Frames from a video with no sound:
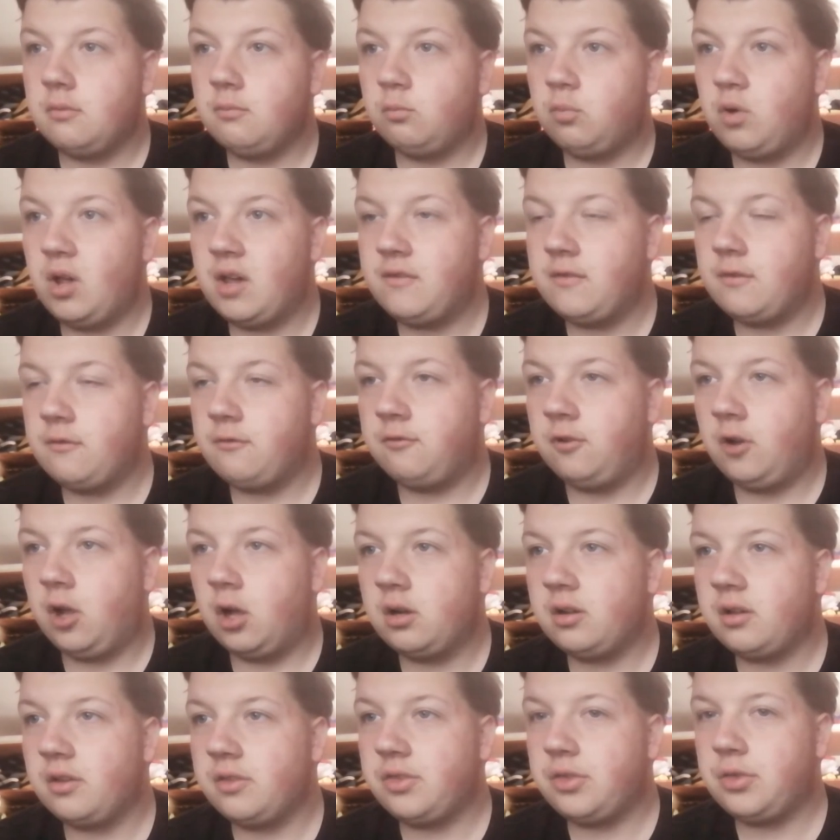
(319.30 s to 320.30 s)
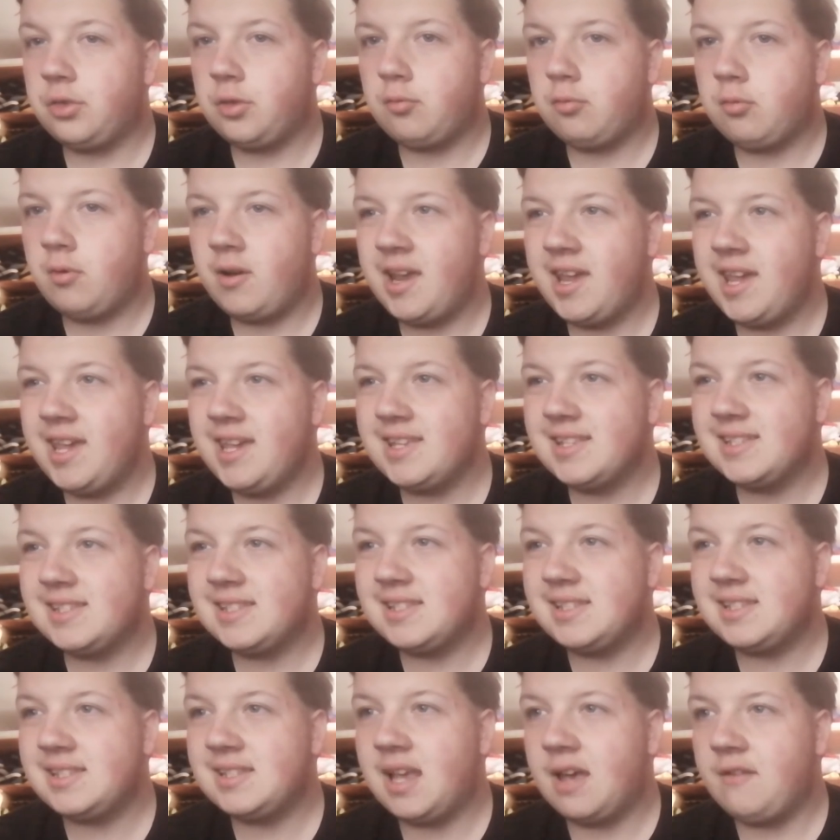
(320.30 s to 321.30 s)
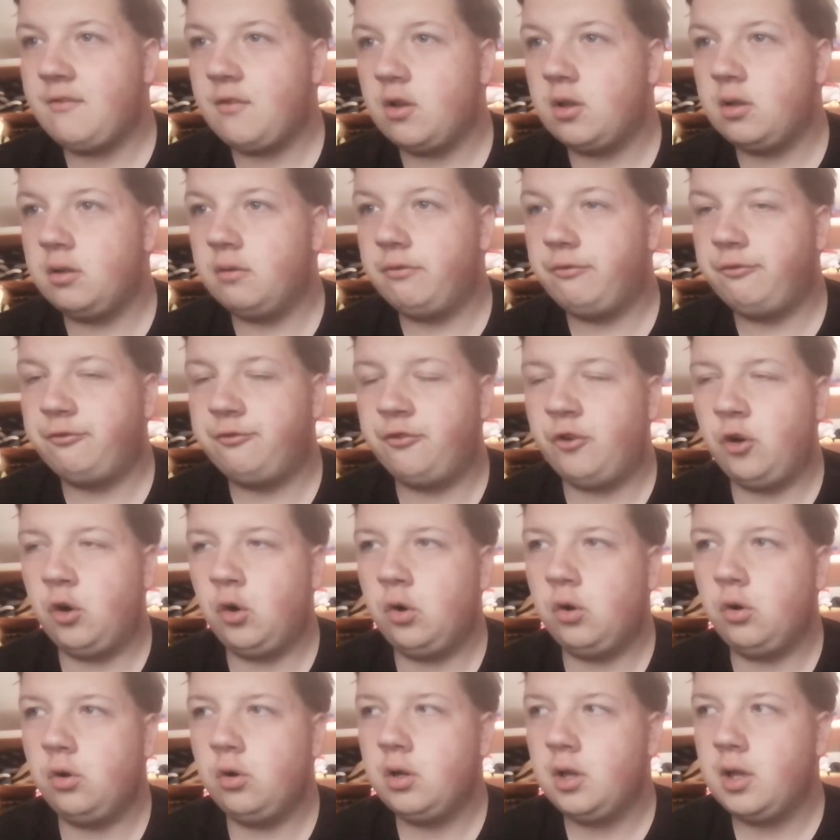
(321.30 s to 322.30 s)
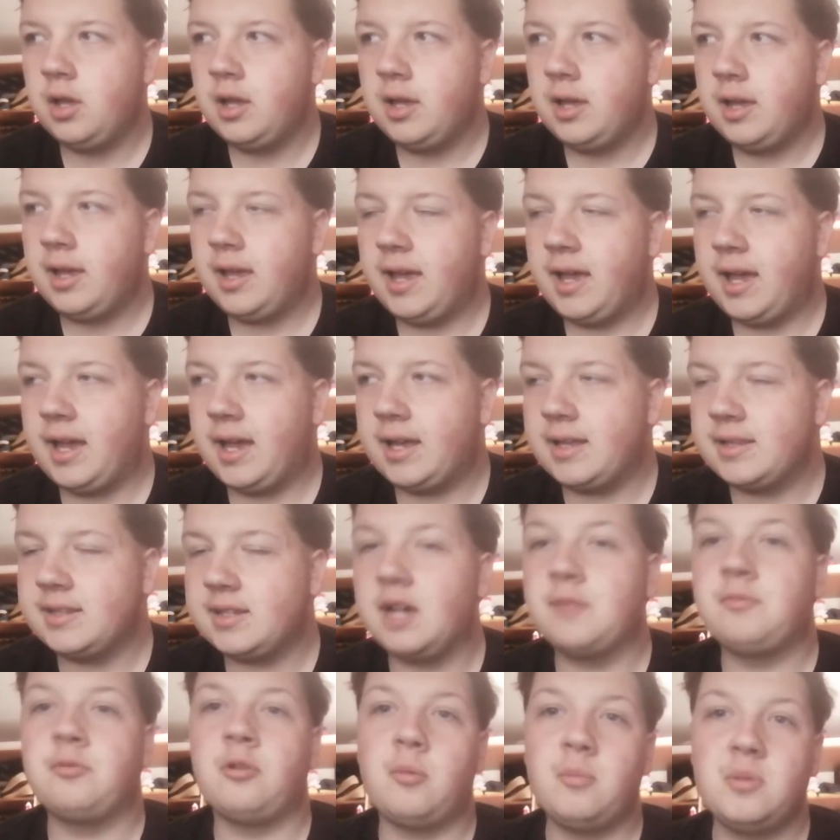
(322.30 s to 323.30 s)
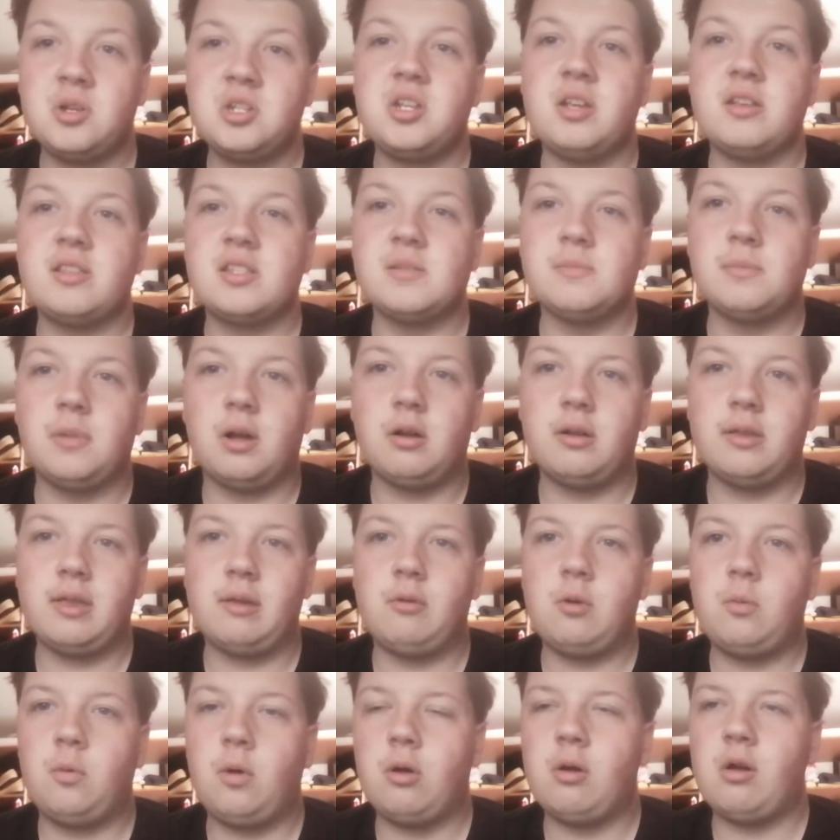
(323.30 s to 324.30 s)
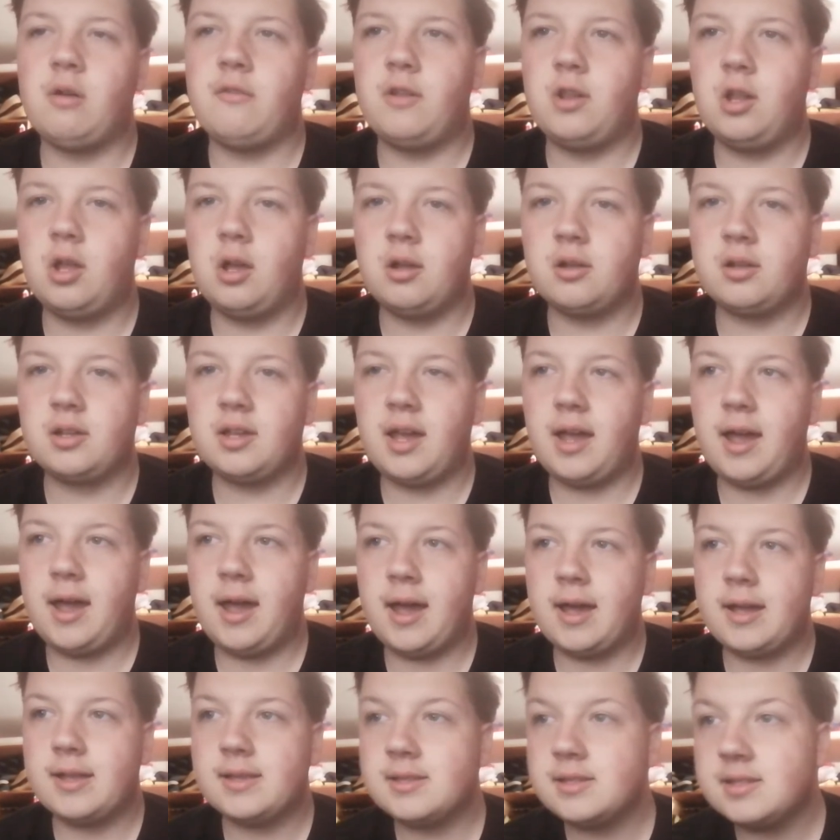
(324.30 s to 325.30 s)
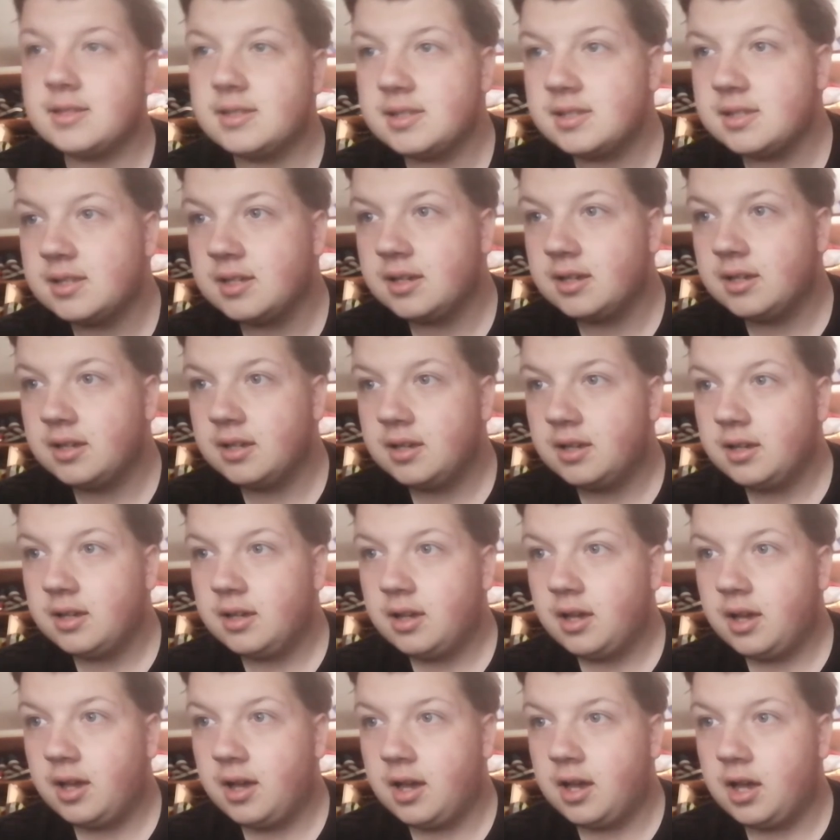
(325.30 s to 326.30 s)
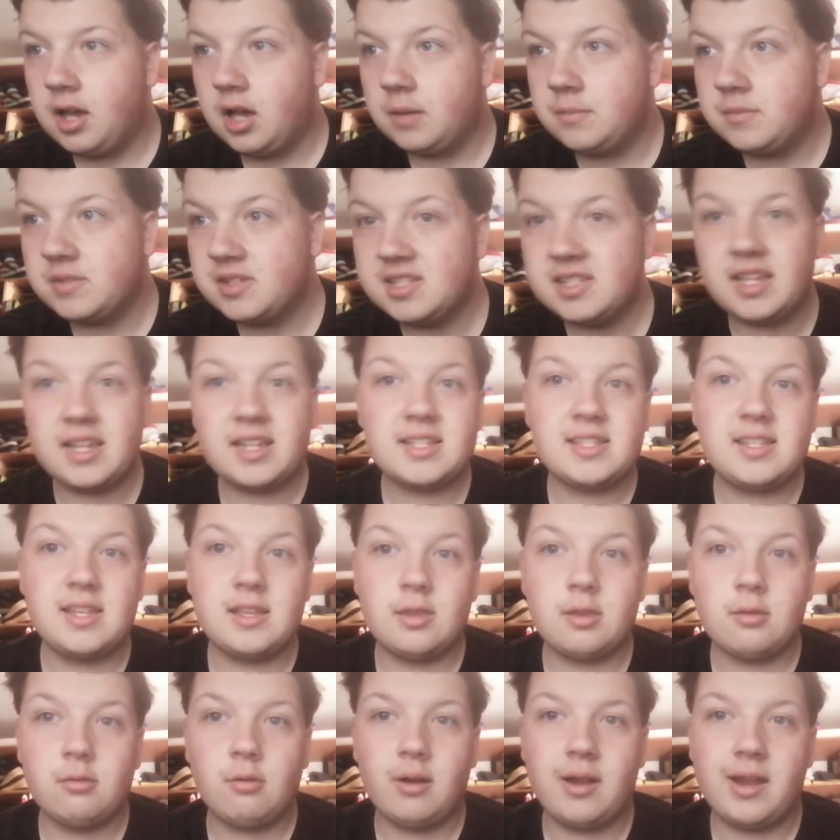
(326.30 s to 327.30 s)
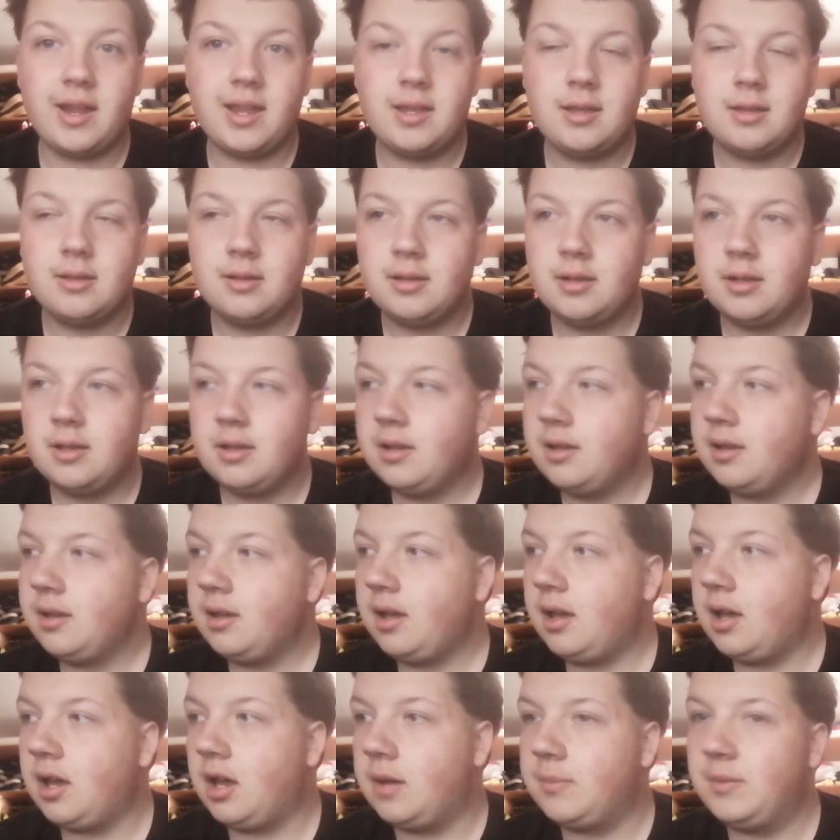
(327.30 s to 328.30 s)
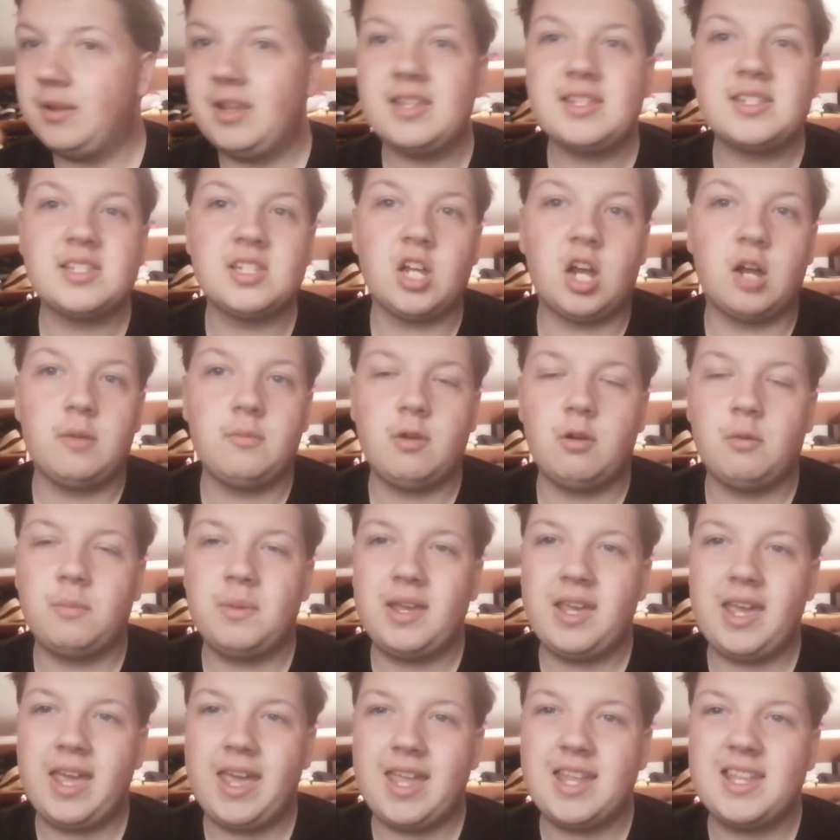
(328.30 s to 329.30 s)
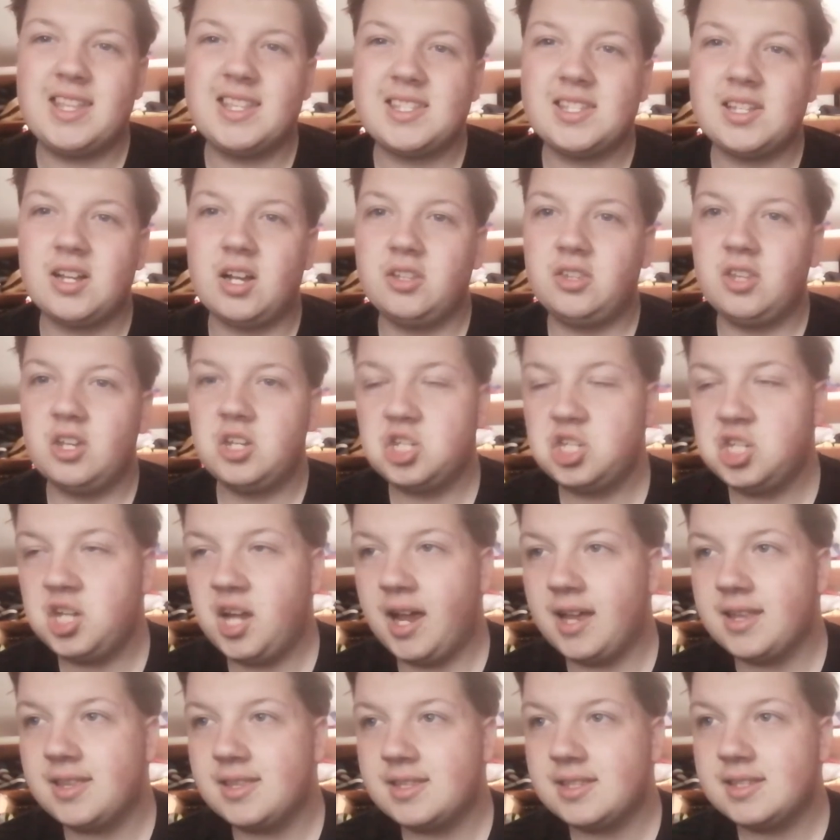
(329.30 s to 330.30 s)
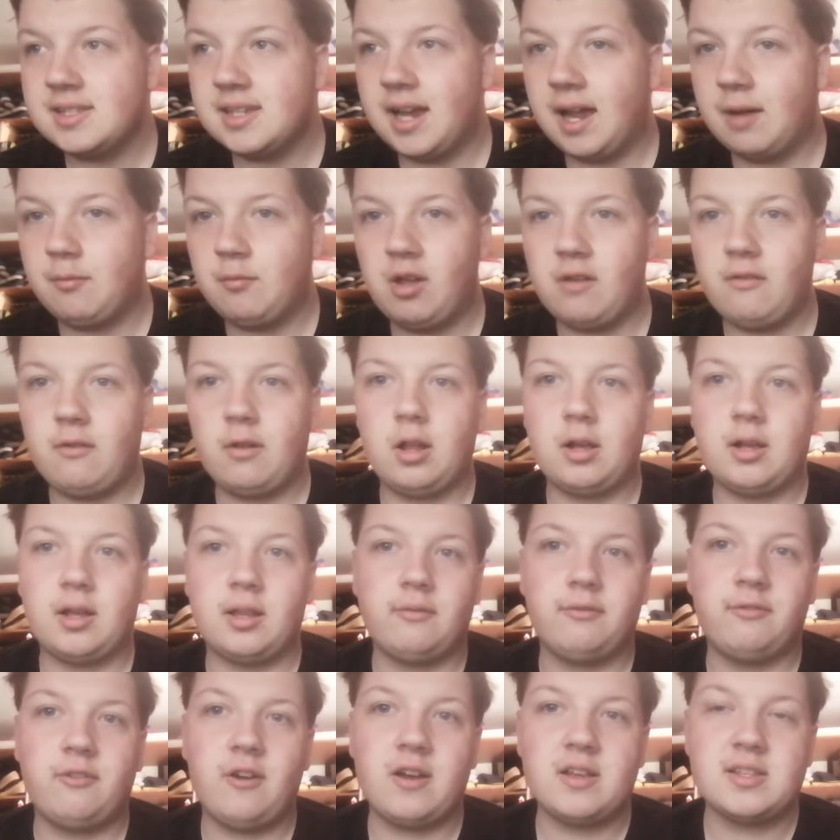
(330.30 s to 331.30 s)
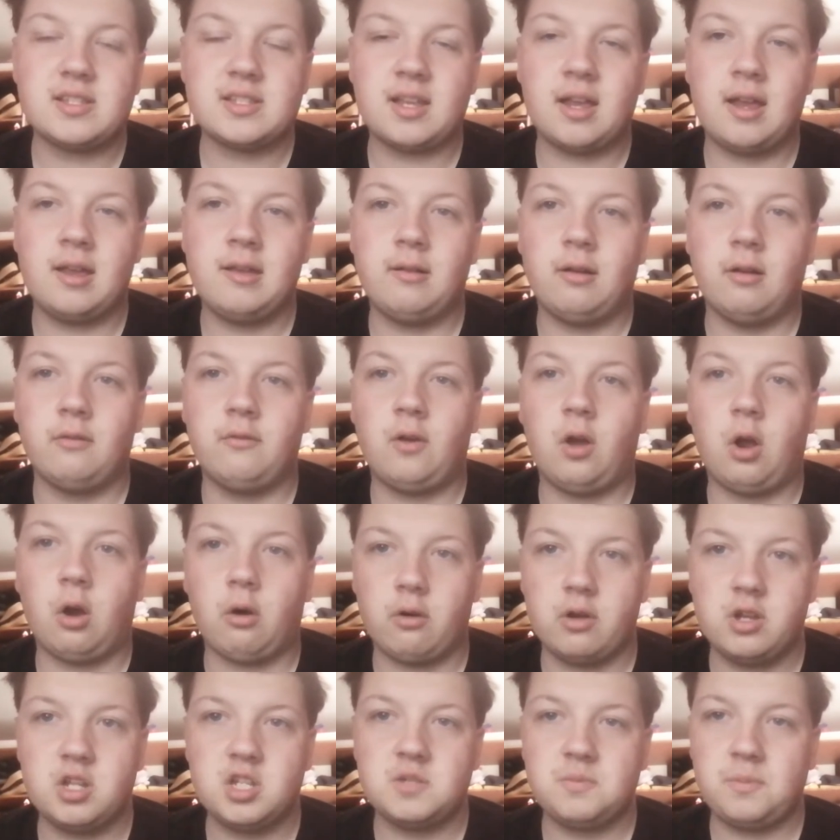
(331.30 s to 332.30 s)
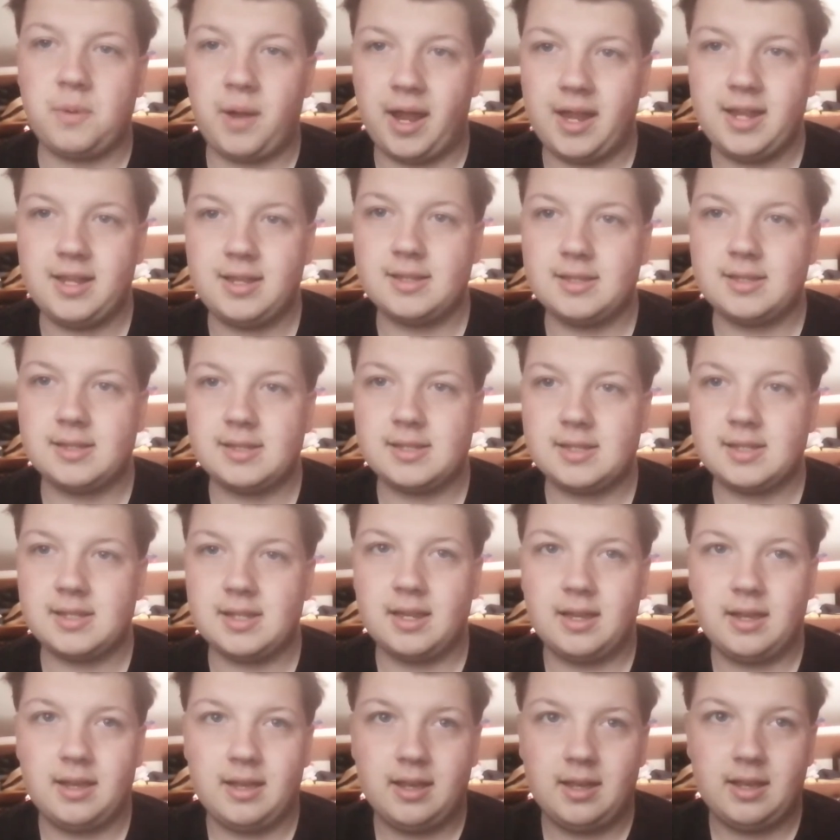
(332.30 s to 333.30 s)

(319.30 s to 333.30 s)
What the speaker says: with vlog 374. And I promise you tomorrow that we will have a look at 63. But this time it will be inside the shed. And we have a look at the first coat of orange paint.